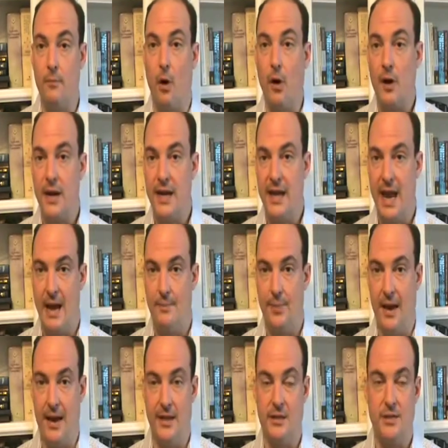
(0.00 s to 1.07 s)
marketing
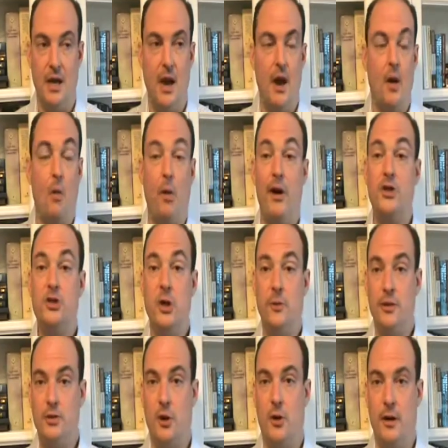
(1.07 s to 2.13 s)
campaigns, what is your
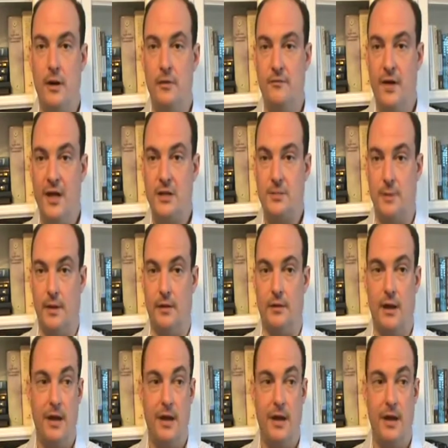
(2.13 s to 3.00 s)
return on investment?